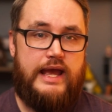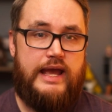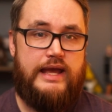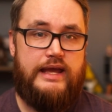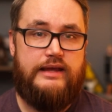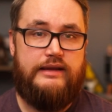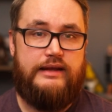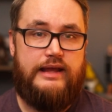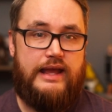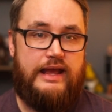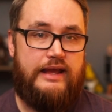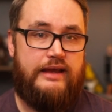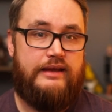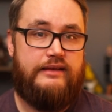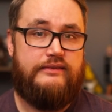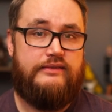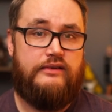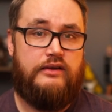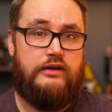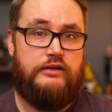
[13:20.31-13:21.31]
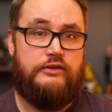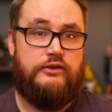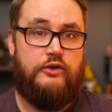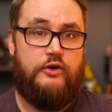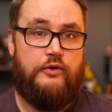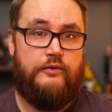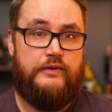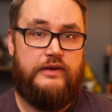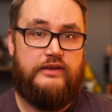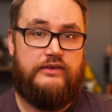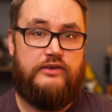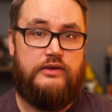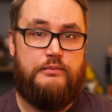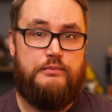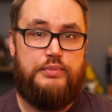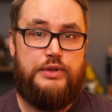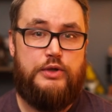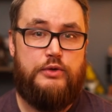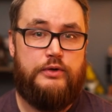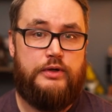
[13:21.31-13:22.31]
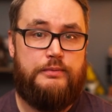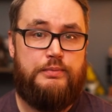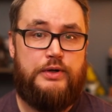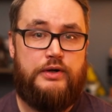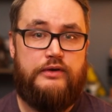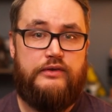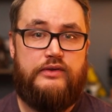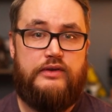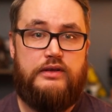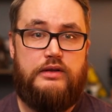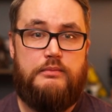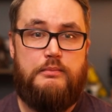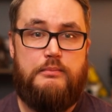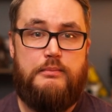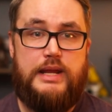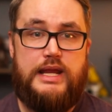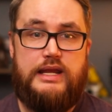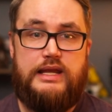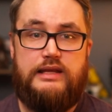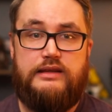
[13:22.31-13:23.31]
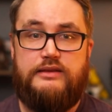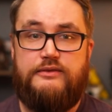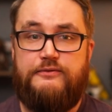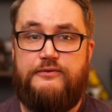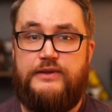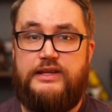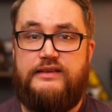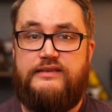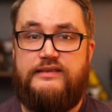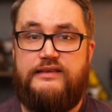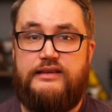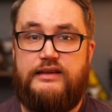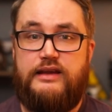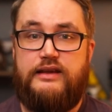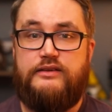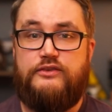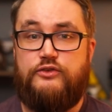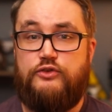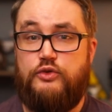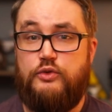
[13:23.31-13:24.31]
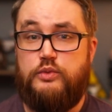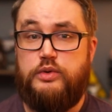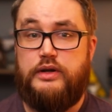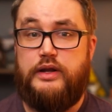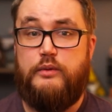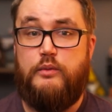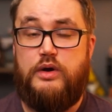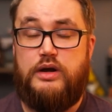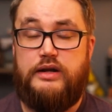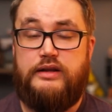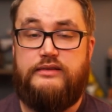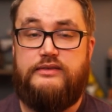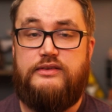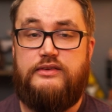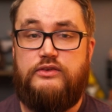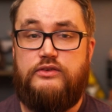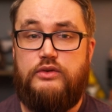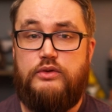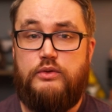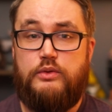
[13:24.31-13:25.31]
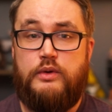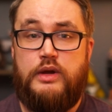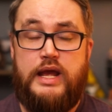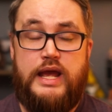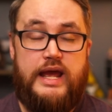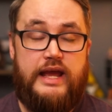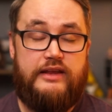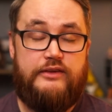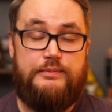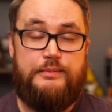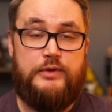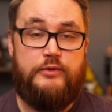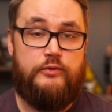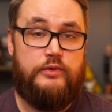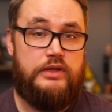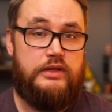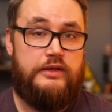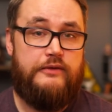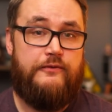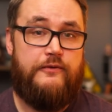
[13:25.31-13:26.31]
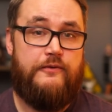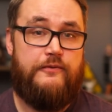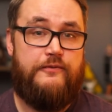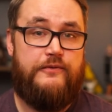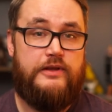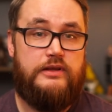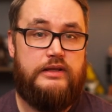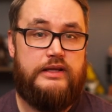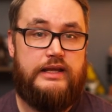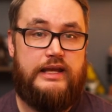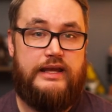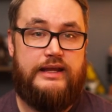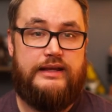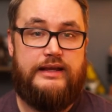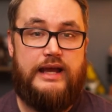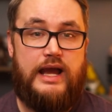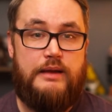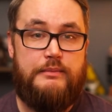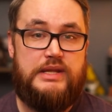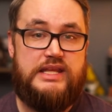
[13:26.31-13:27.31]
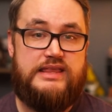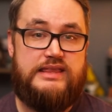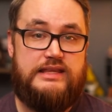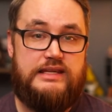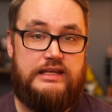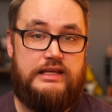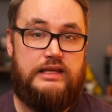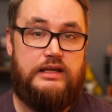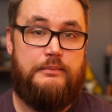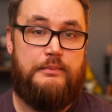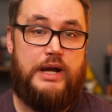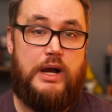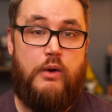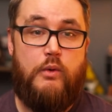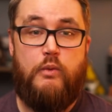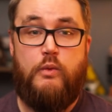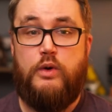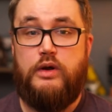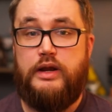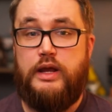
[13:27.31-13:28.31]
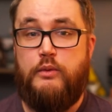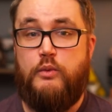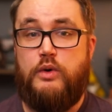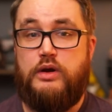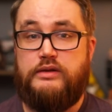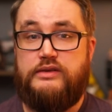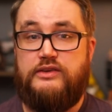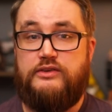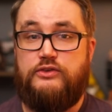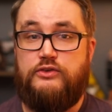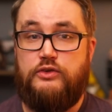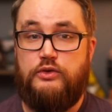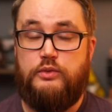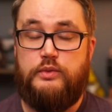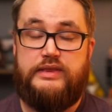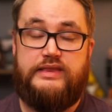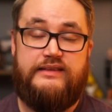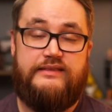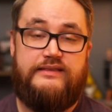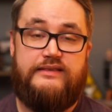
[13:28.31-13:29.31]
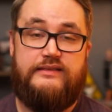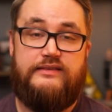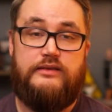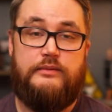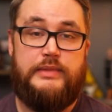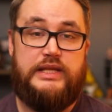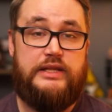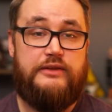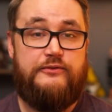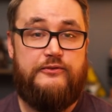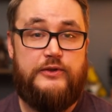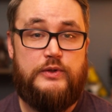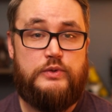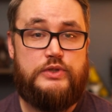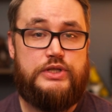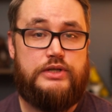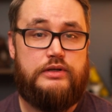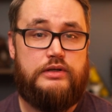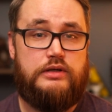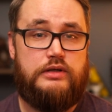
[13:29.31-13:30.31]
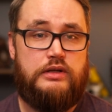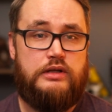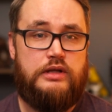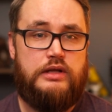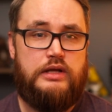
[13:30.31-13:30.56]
And as a novice computer person, making the VCS do what I want it to do has been really fulfilling and got me thinking about what I want to do with the system in the future.